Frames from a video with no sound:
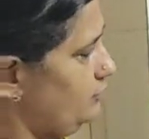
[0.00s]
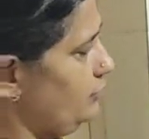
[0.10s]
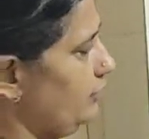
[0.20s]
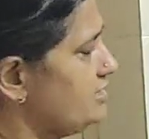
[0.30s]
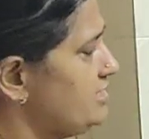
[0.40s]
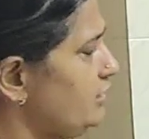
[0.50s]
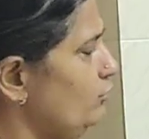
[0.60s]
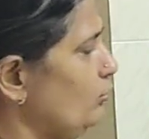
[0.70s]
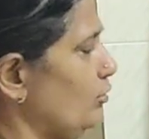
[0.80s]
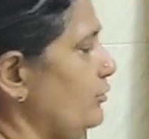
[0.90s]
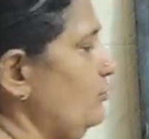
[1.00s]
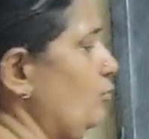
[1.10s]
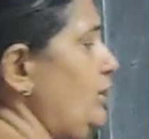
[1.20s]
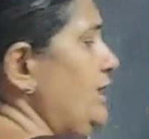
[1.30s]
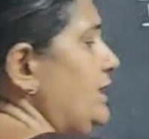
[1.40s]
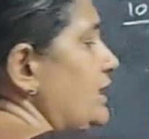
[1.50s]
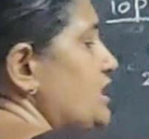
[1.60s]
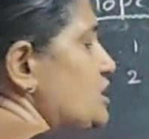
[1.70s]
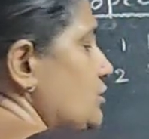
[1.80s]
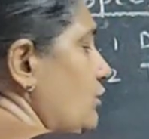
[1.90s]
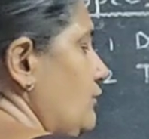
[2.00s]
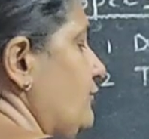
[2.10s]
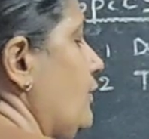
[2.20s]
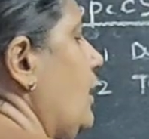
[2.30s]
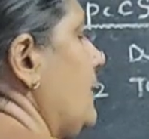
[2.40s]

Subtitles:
Do you understand or not? Only collection of